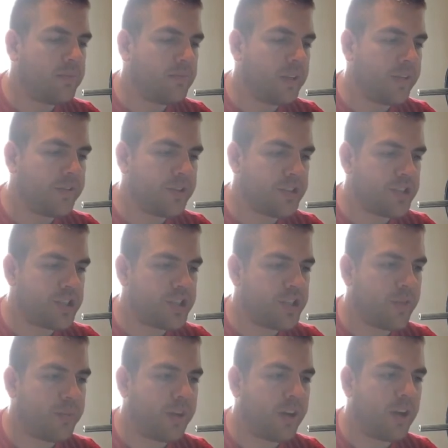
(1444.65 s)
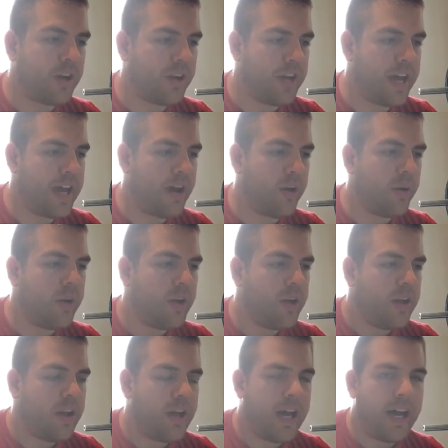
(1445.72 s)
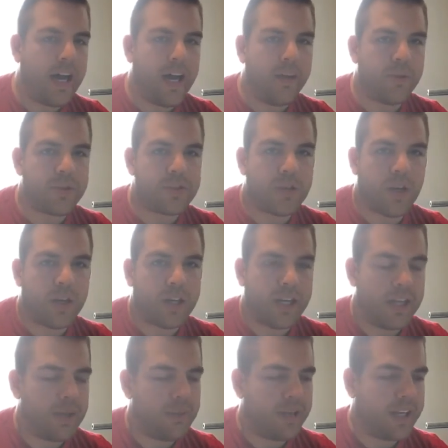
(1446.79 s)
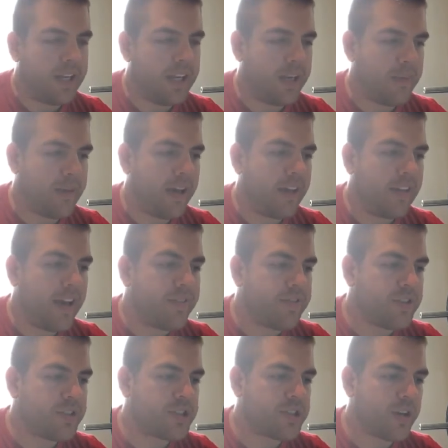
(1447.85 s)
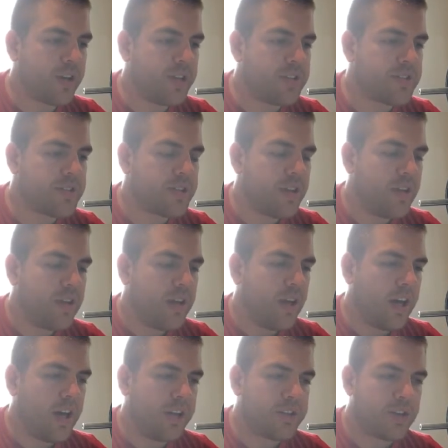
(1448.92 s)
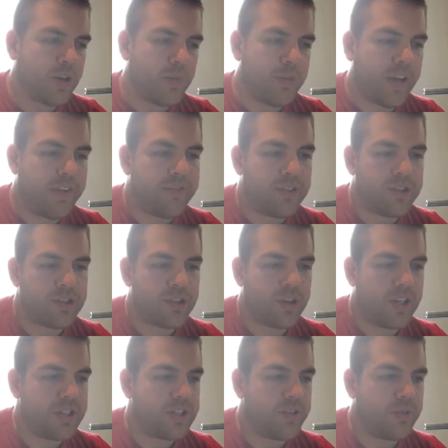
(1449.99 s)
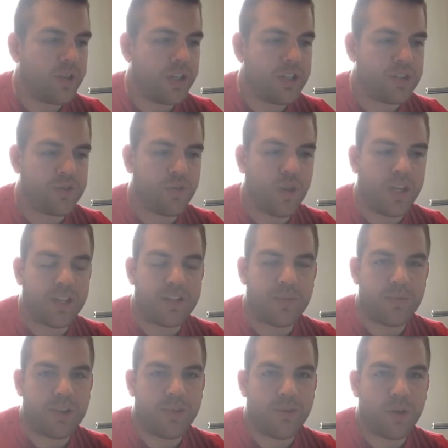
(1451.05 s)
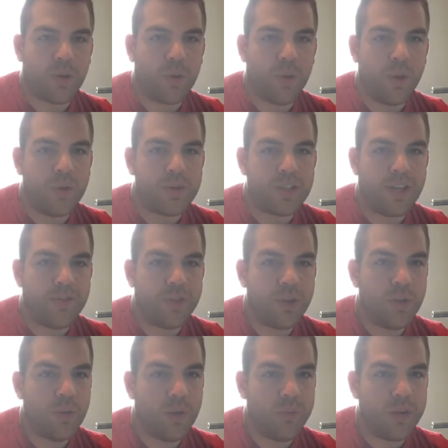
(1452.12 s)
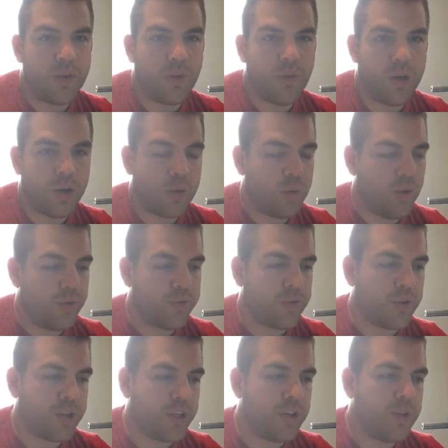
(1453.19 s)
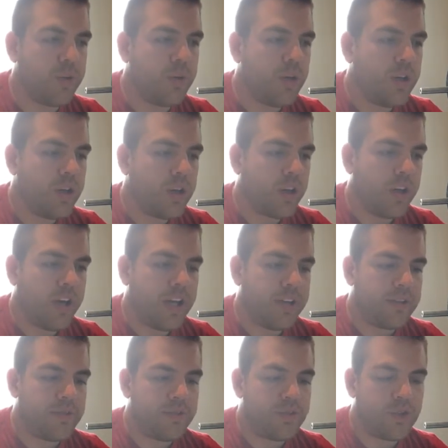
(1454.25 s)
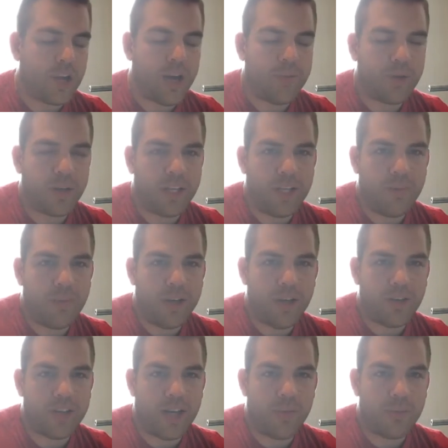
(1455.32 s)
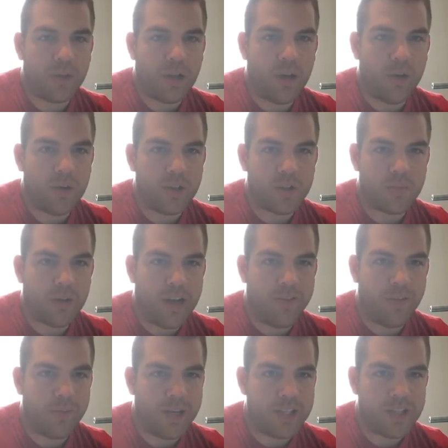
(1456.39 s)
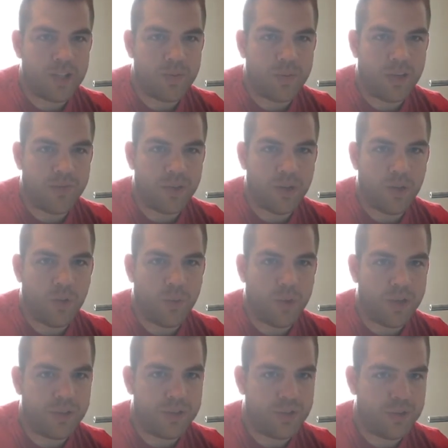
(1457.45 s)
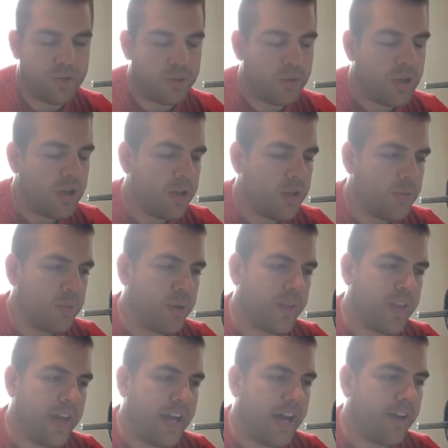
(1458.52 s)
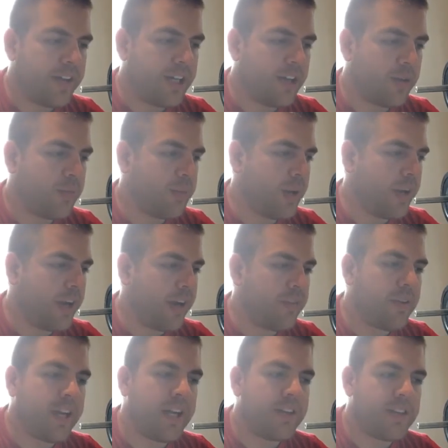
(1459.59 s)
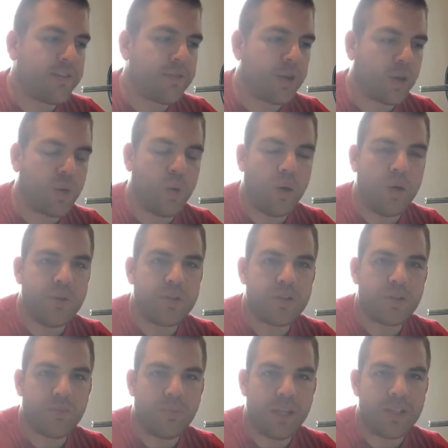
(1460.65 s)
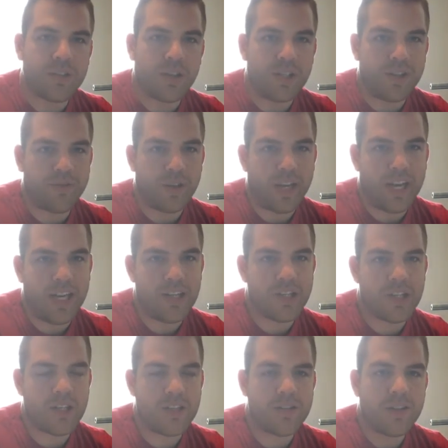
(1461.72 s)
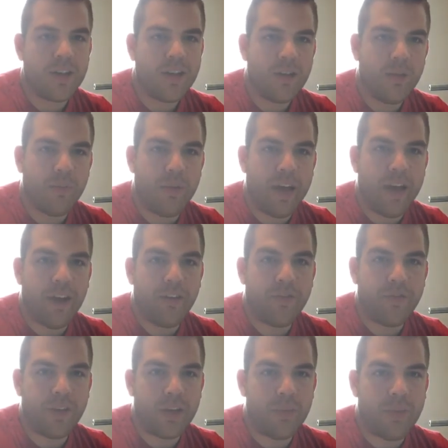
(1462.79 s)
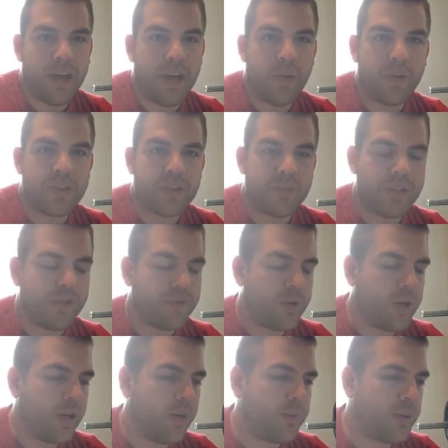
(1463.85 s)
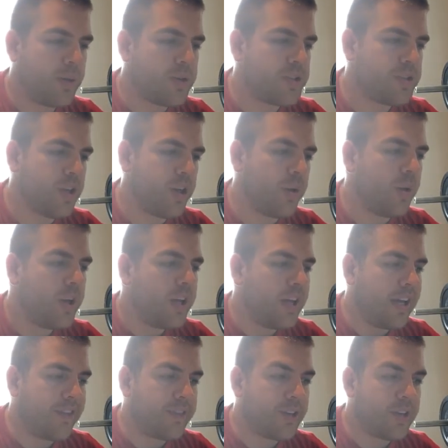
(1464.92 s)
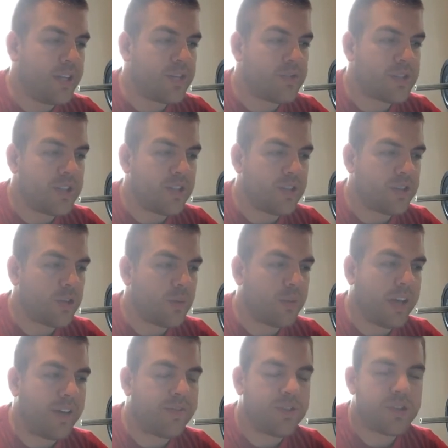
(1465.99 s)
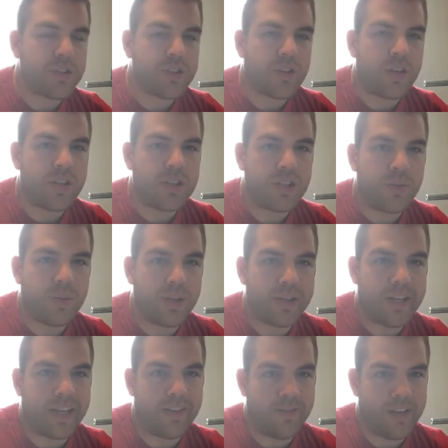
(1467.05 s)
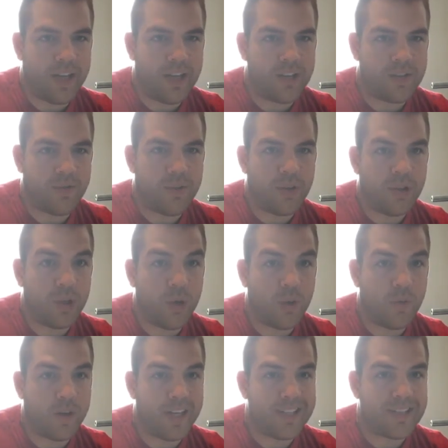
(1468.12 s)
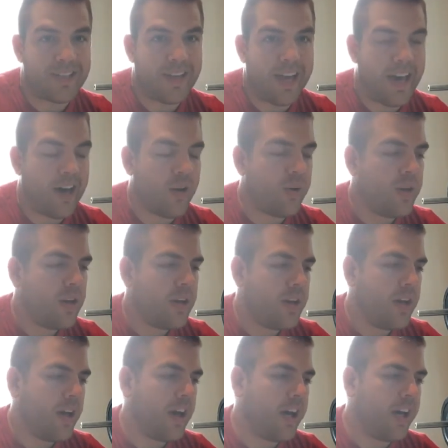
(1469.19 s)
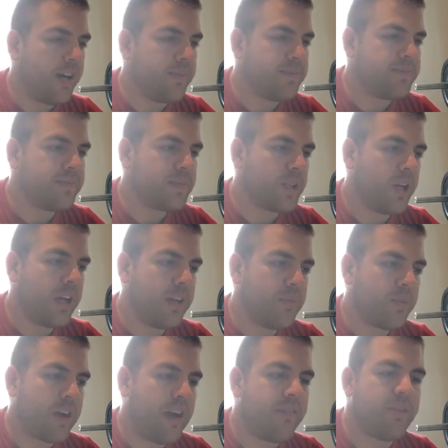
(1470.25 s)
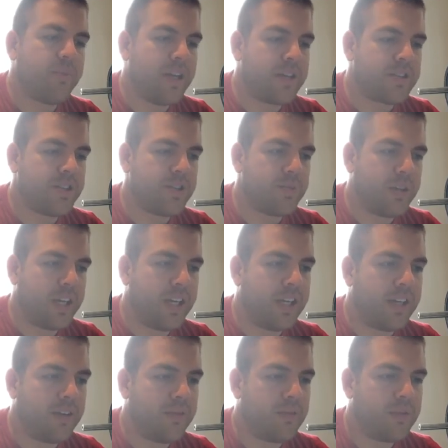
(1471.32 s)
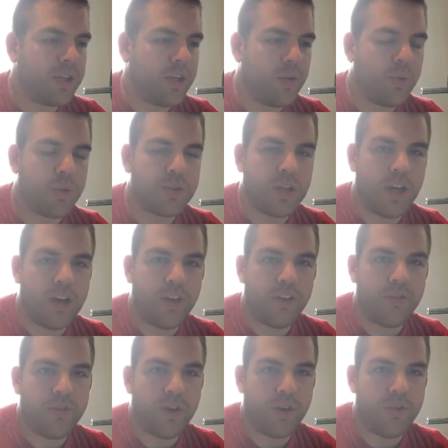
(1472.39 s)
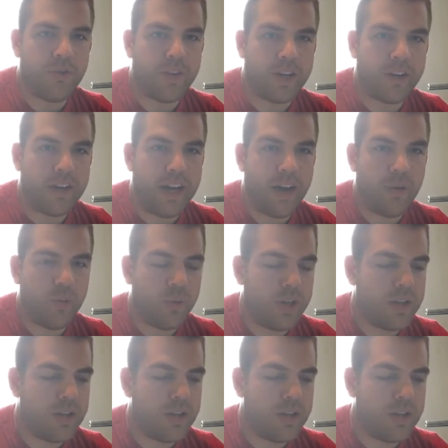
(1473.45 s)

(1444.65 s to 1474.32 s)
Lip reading: If you're just jumping on now, I was talking in the beginning about life insurance, term life insurance, and really just running some different quotes. If you want me to run a quote for you, go ahead and drop your email down below or just private message me if you don't want to put that out here. But I ran different quotes based on different ages, male, female, with some different numbers. So if you're interested in term life insurance and you want to take advantage of the low rates now, go ahead and private message me, and we'll talk on the phone, figure out